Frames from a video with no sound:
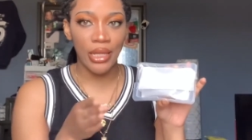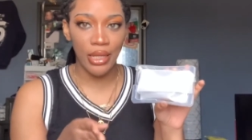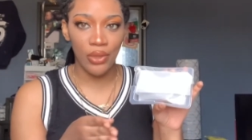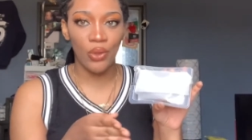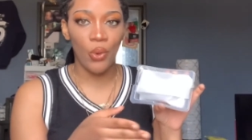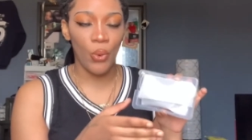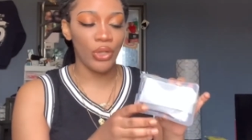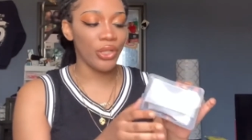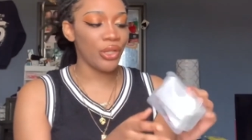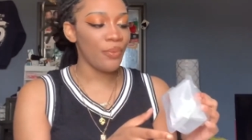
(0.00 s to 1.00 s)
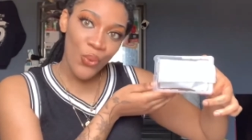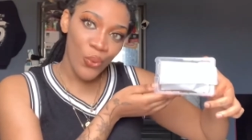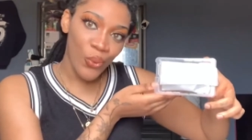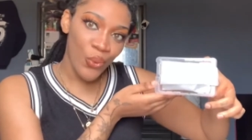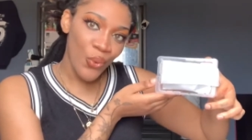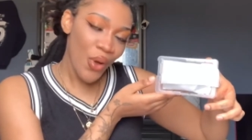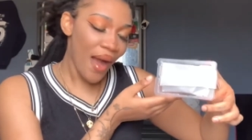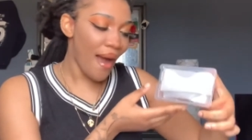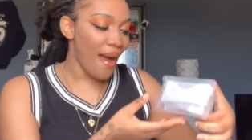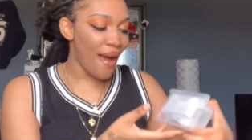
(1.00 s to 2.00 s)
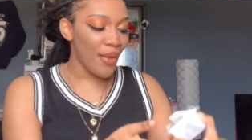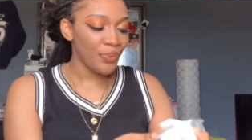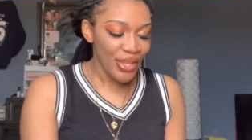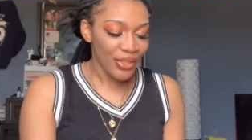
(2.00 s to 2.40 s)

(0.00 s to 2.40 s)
in the corner. Ooh, ah.